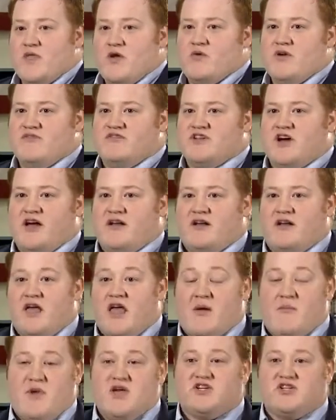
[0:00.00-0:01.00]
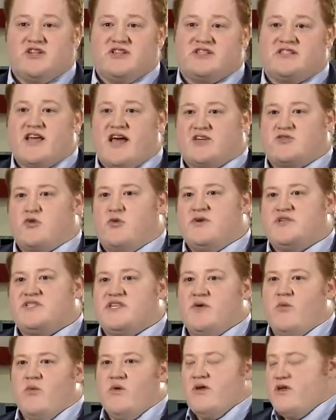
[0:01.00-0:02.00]
We've done emissions tests where we
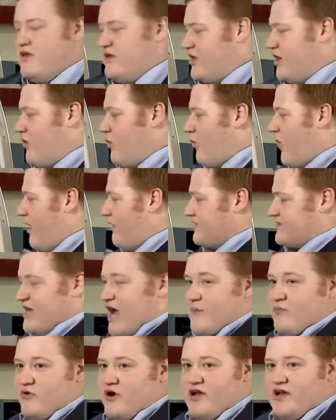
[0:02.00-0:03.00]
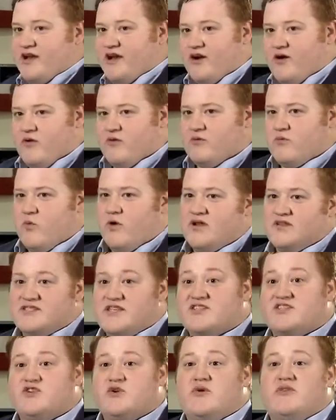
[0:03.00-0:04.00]
see, while it's operating here, what is
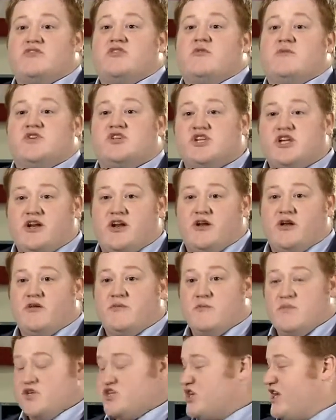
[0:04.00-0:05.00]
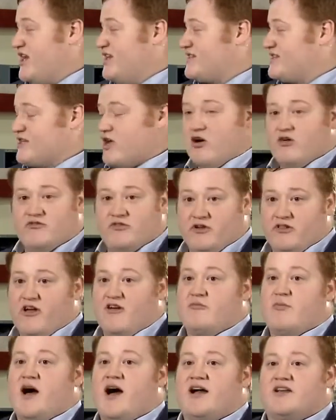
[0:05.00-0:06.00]
this doing to the machine itself, the
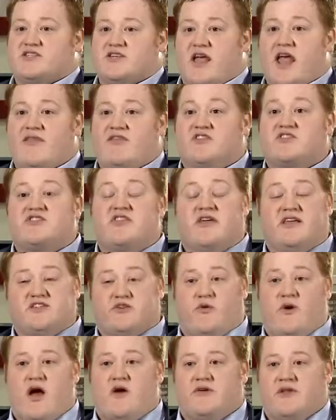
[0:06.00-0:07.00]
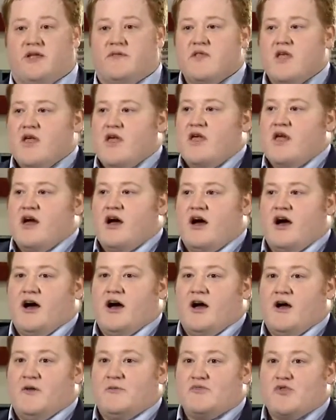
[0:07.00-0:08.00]
glove box, and the things around
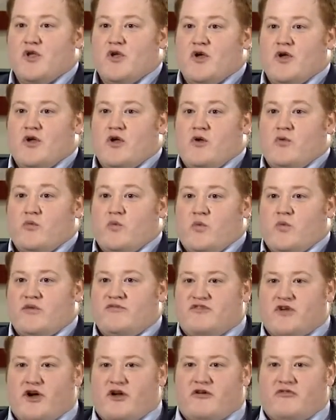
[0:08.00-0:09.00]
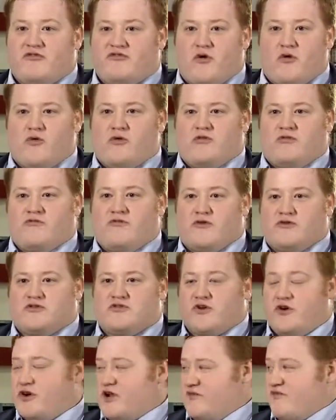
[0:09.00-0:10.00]
it. We've done a full
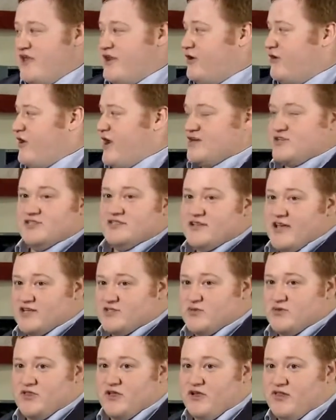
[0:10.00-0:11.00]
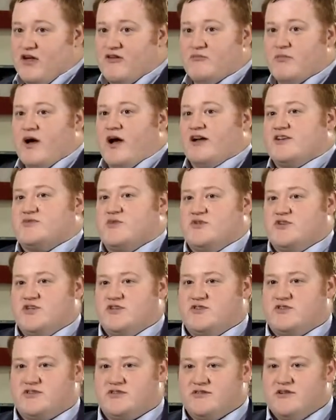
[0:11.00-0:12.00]
circuit of integration test with the glove box, which
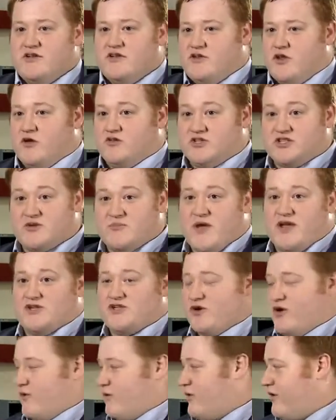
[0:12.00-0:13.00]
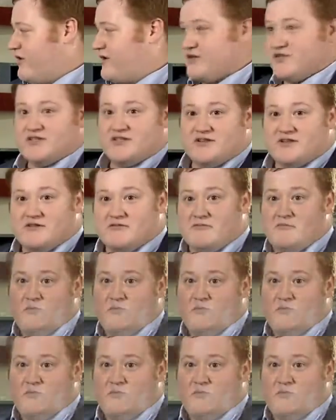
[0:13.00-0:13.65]
is, just to make sure it works,